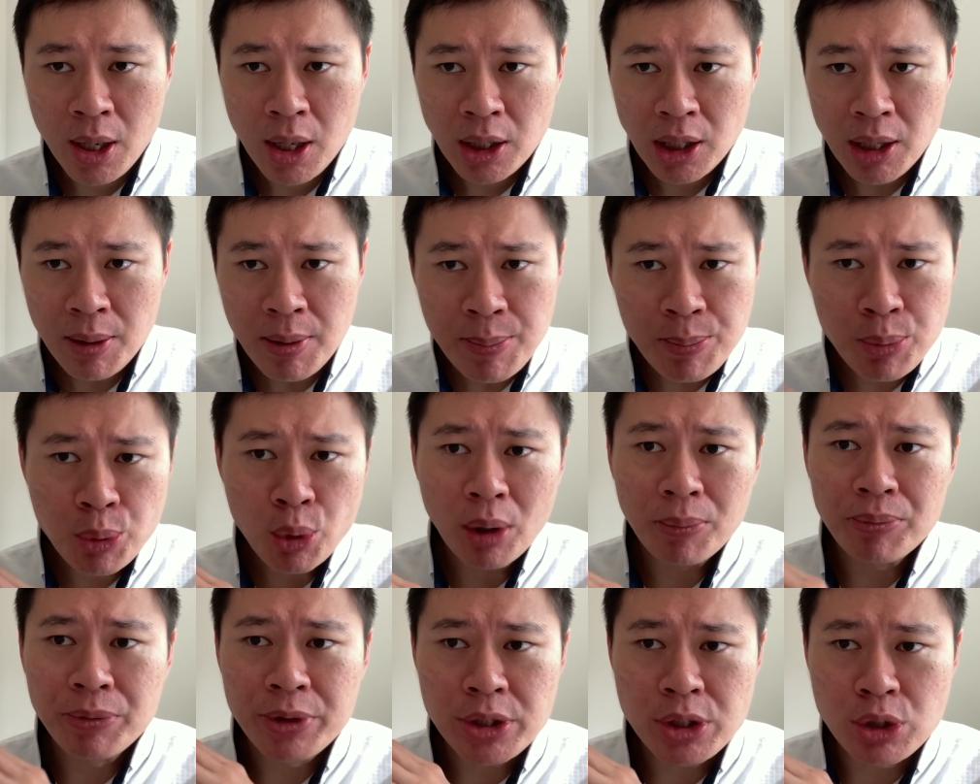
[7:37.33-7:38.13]
Let me
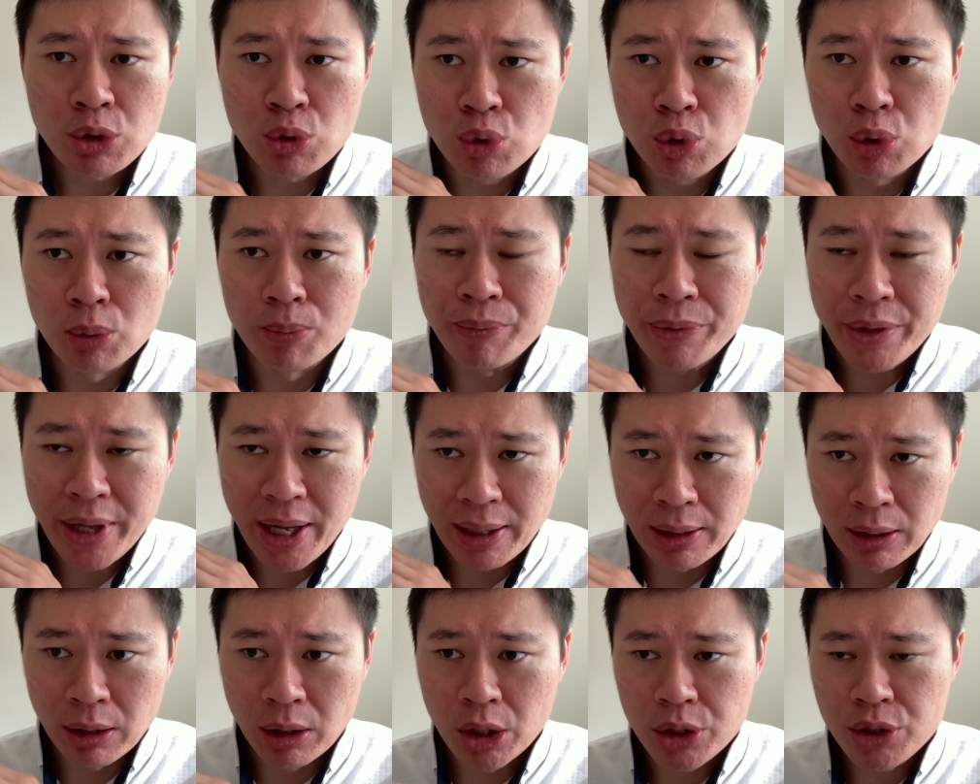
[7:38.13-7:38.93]
pull up this group
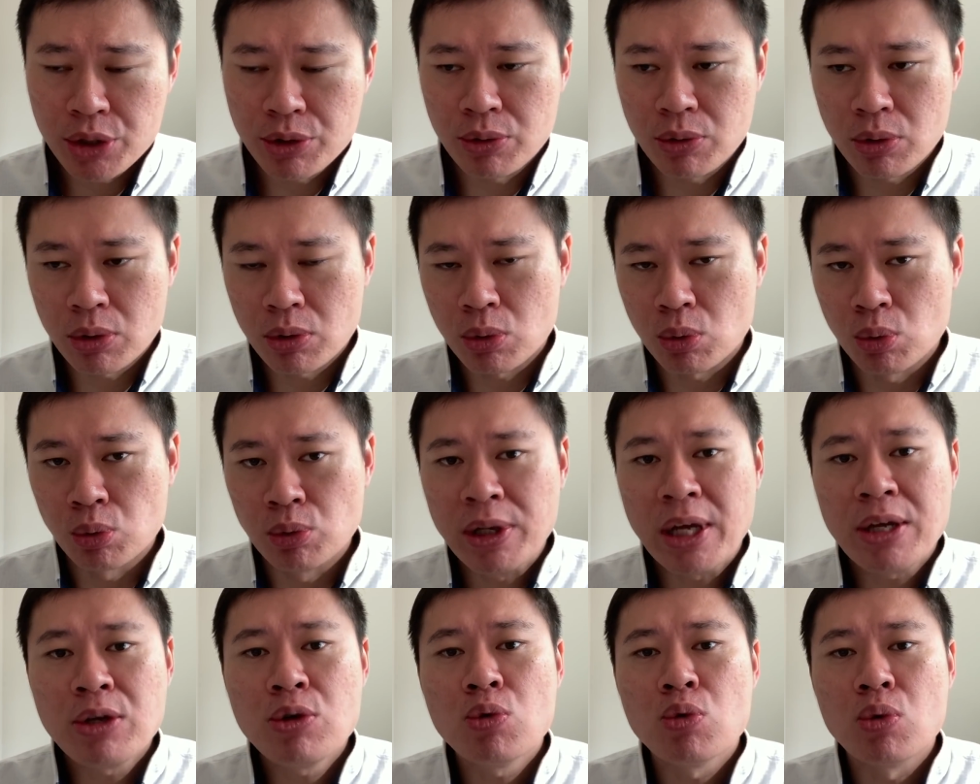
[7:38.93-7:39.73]
net loss to
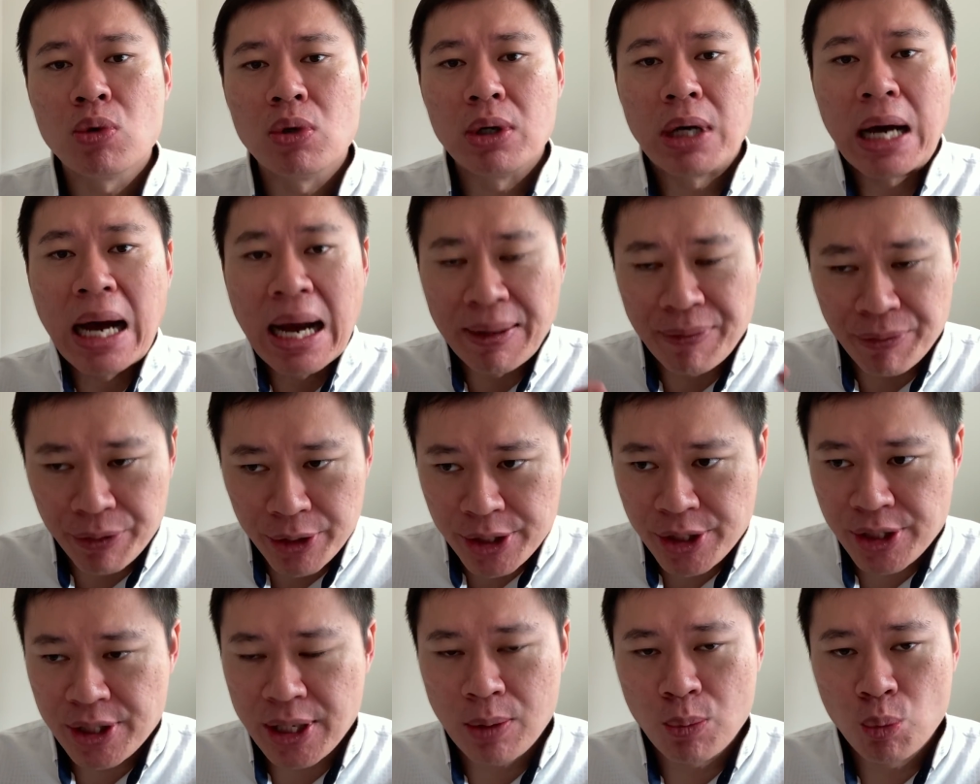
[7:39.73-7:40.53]
let you
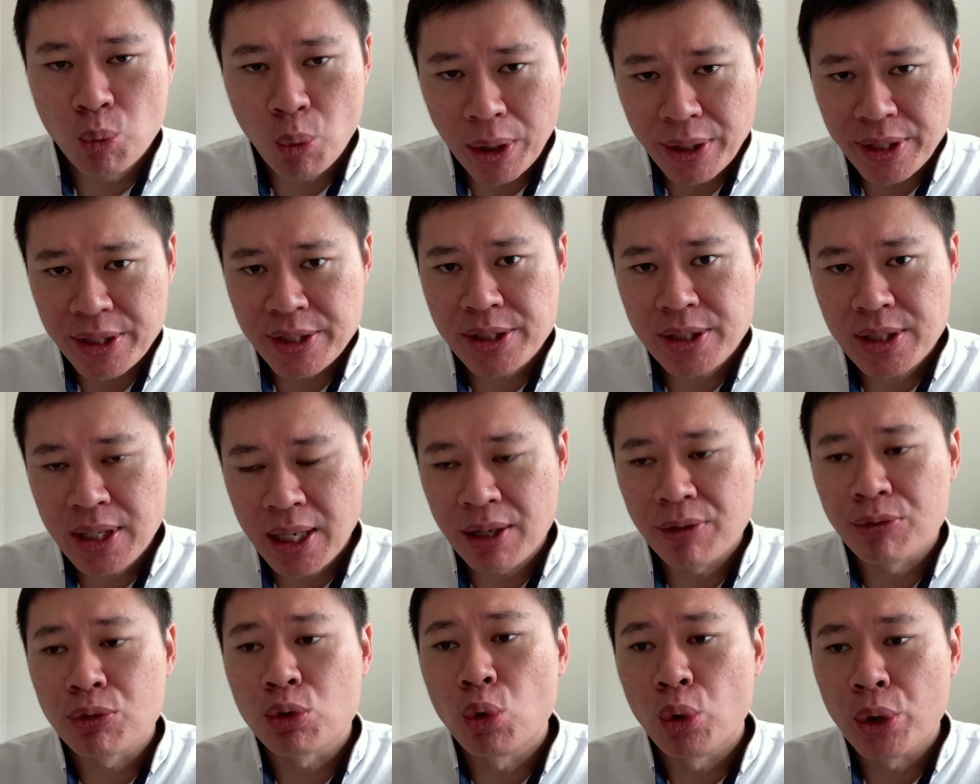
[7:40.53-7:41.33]
understand what is
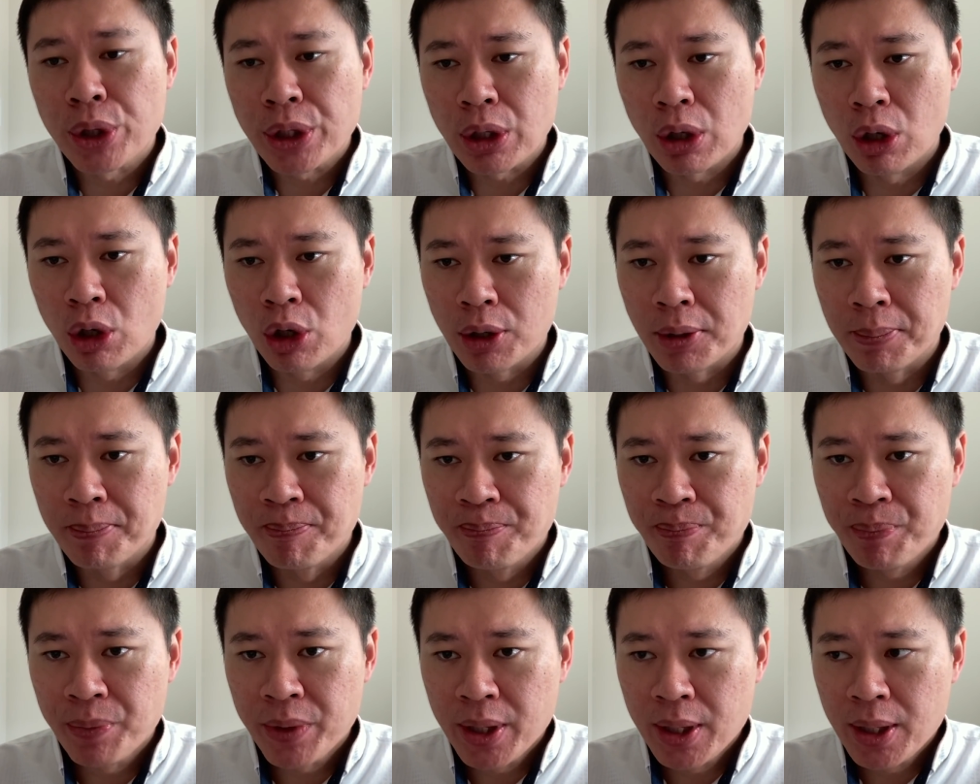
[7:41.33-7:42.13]
kind of going on.
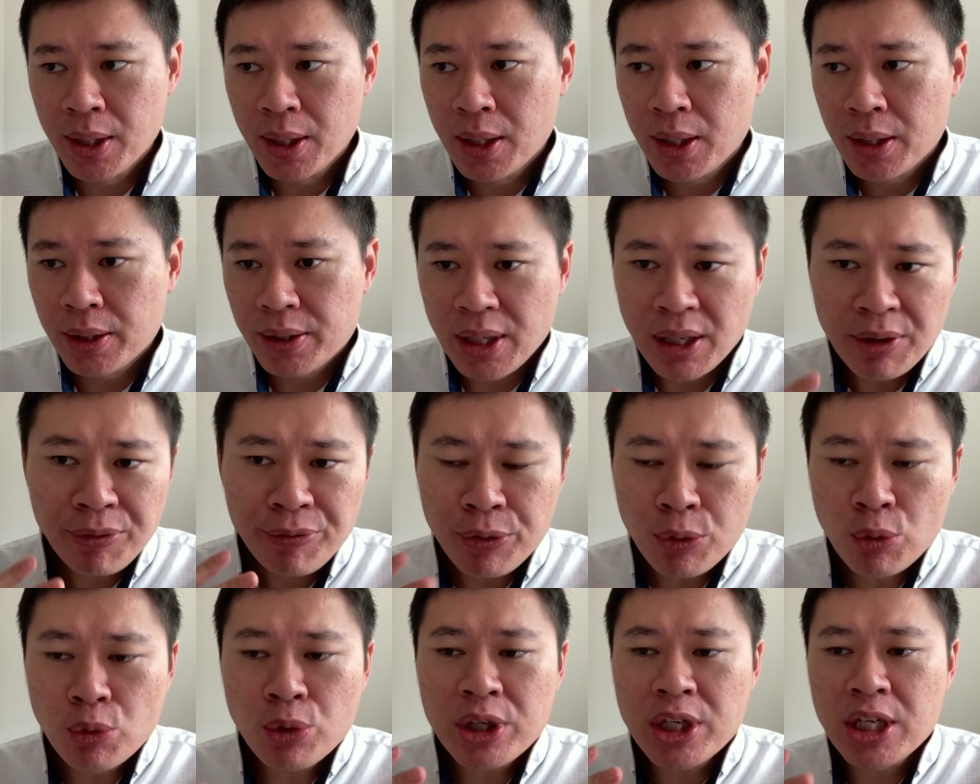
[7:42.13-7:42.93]
There are a
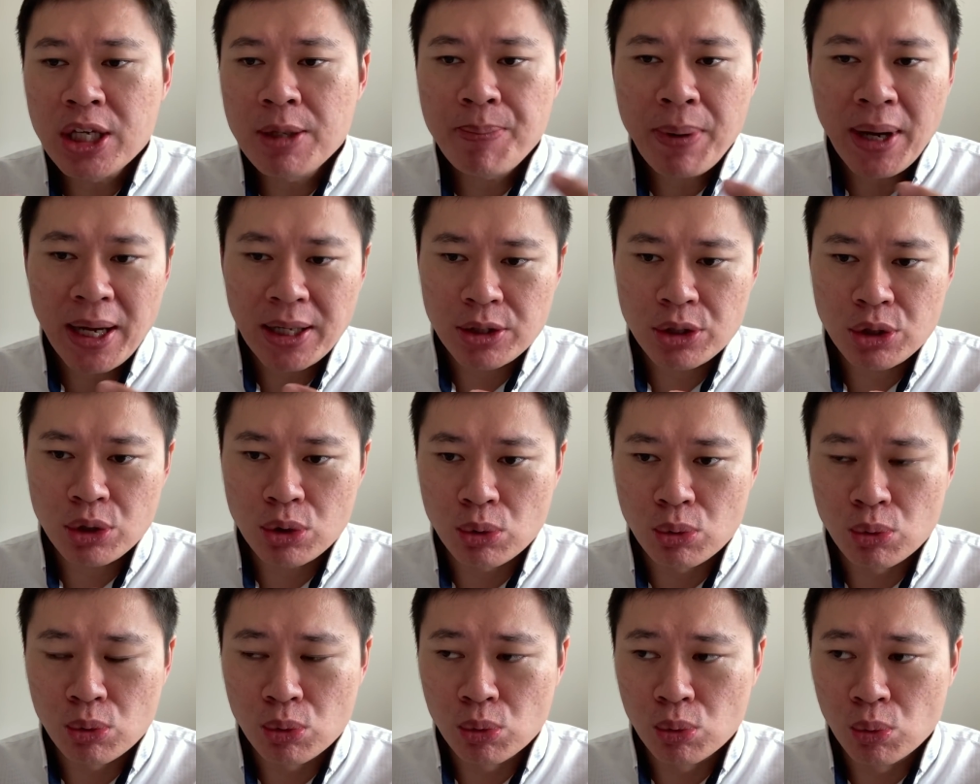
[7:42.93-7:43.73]
few key parts to
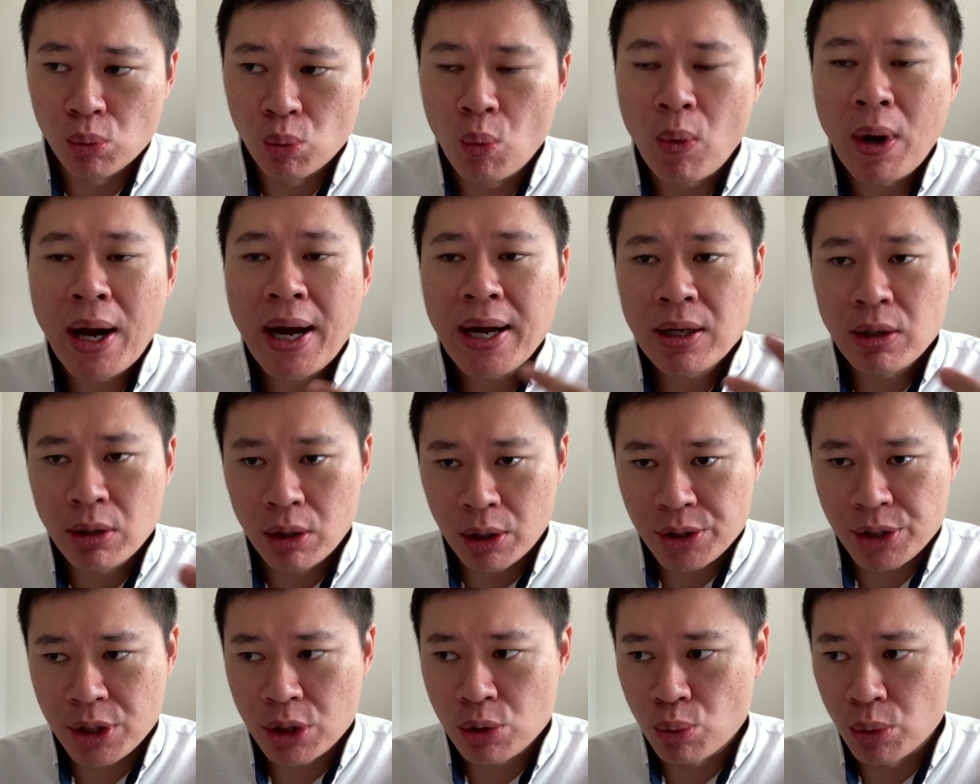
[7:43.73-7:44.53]
why
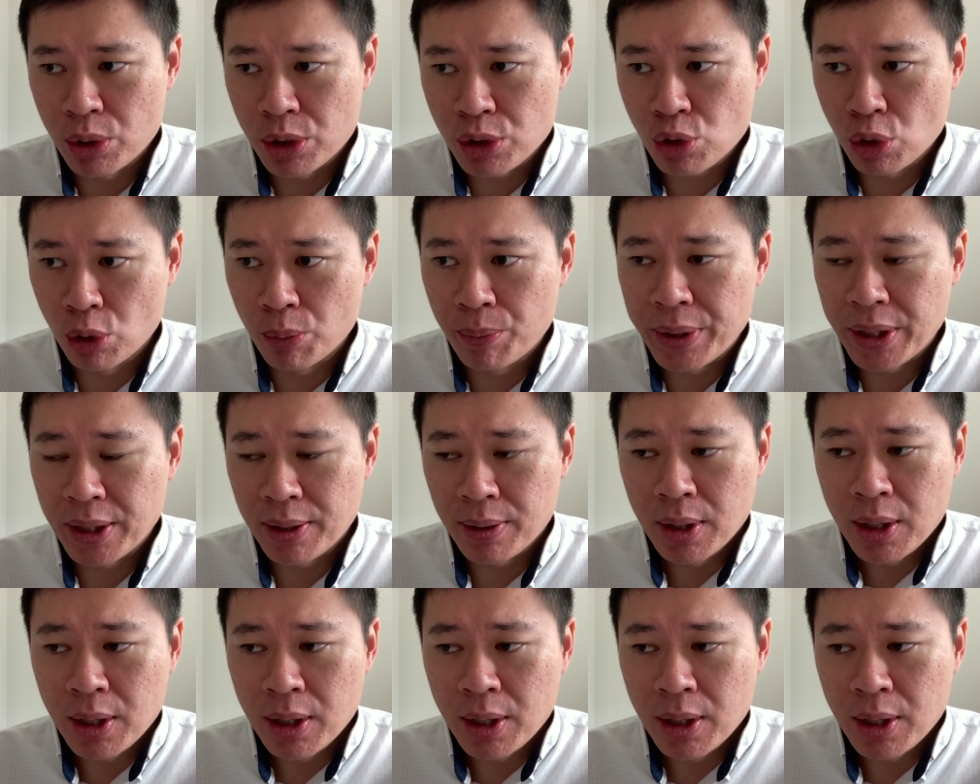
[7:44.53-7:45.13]
losses were so big.